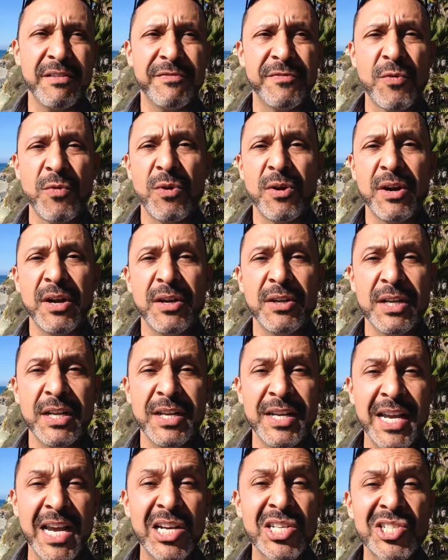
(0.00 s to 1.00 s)
for
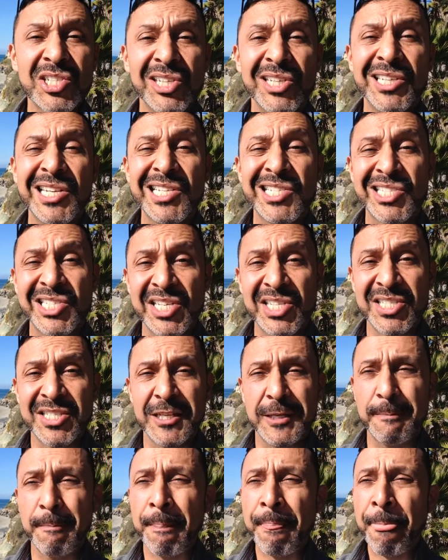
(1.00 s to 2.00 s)
an excellent
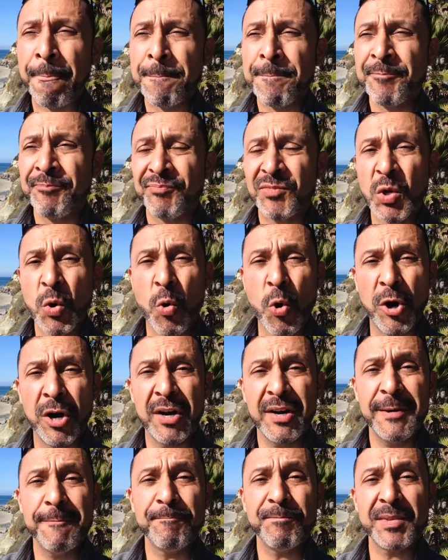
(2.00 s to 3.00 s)
assistant,
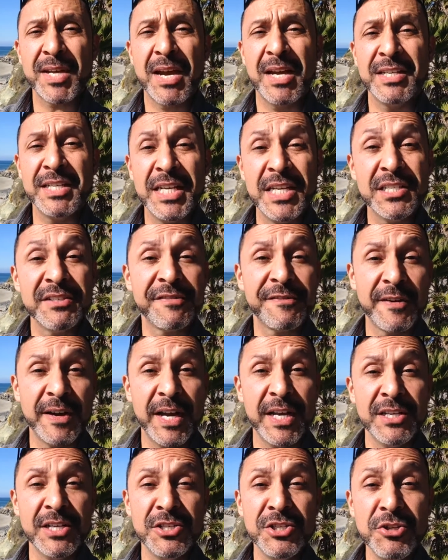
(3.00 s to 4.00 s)
or I need to
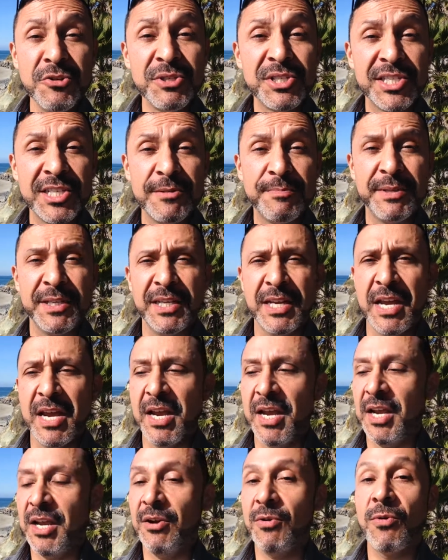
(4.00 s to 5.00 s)
find a new
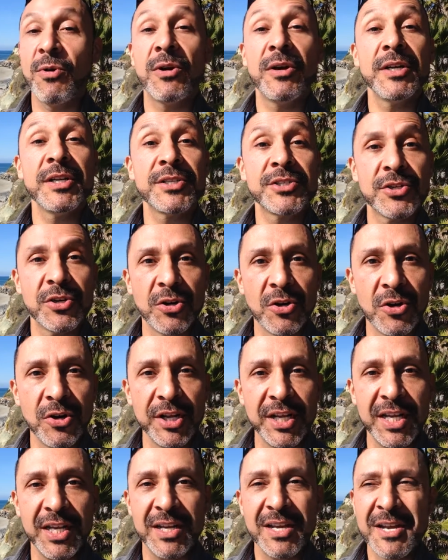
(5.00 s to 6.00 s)
CPA or an
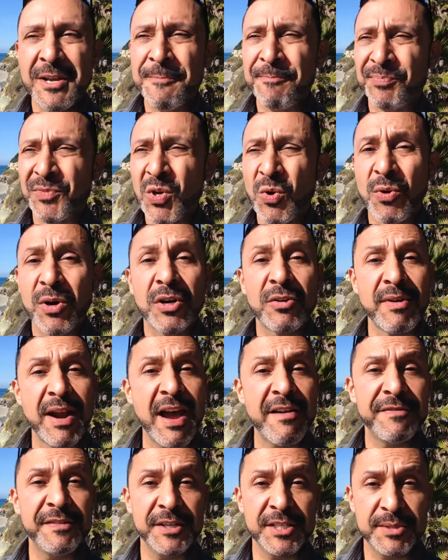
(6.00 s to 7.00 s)
attorney or a
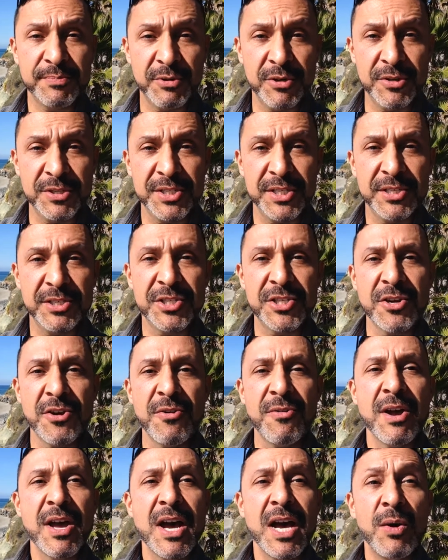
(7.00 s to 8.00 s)
graphics person.
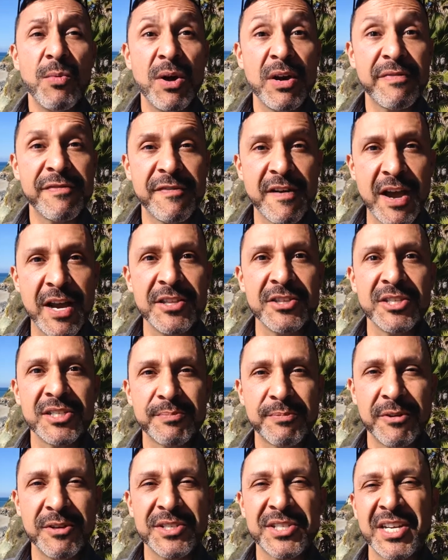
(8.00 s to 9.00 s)
So I want to find
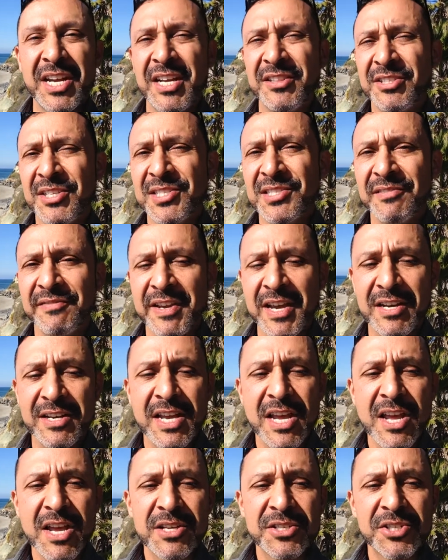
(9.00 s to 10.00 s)
this person at this event.
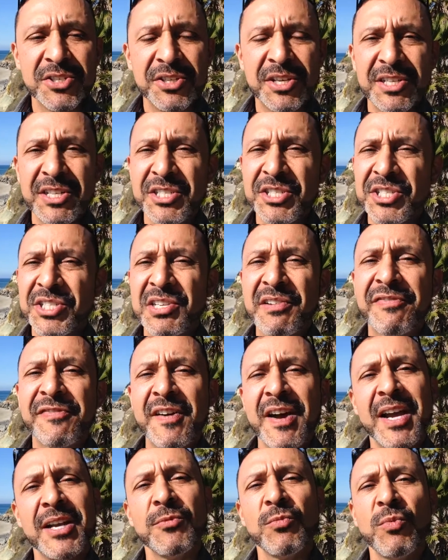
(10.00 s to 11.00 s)
So you're going to just
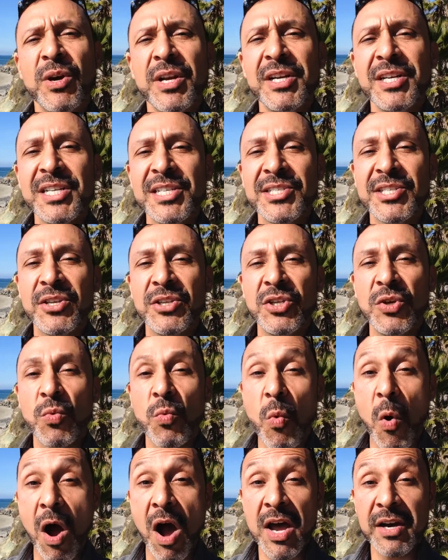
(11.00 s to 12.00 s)
define what it is that you
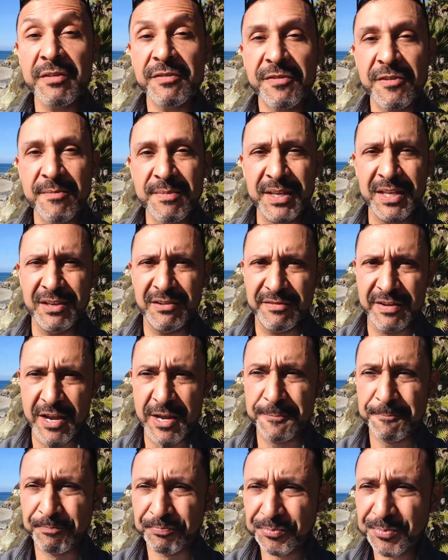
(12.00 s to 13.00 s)
want from the
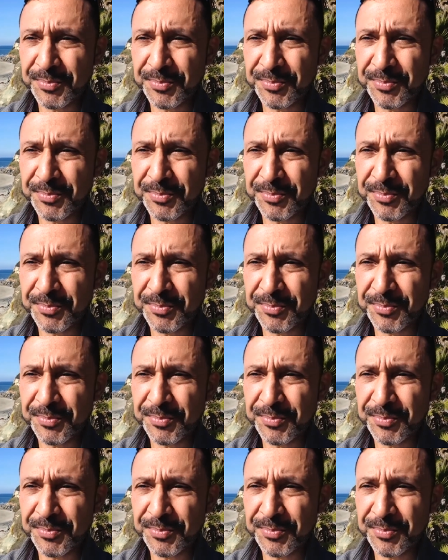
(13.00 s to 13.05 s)
event.